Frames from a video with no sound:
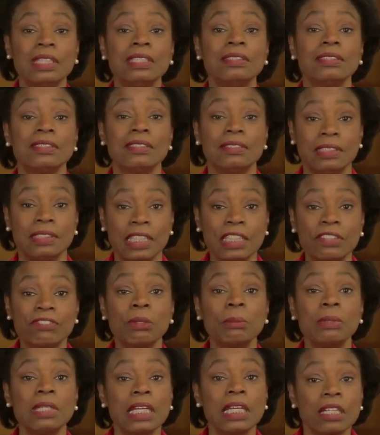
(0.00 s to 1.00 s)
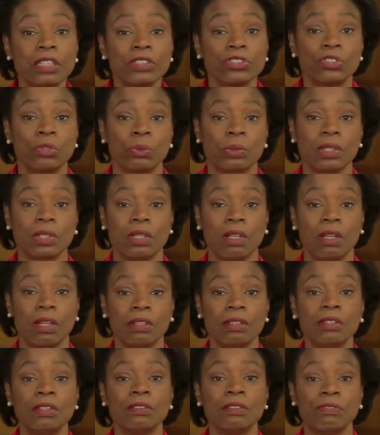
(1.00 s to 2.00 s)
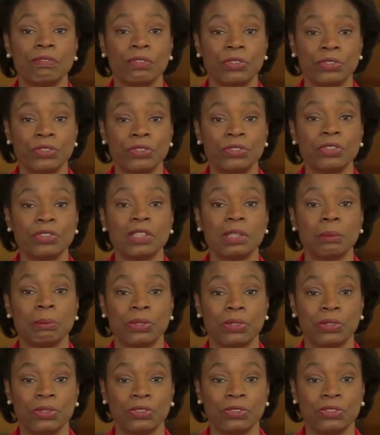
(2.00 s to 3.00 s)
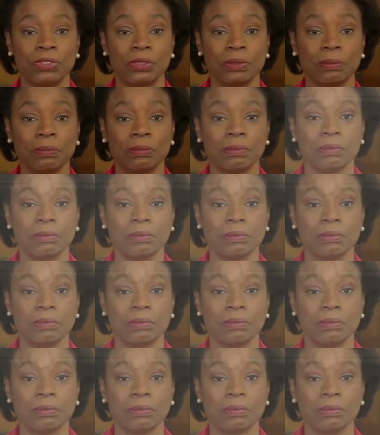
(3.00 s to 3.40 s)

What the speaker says: distinct from English tort law, first emerged.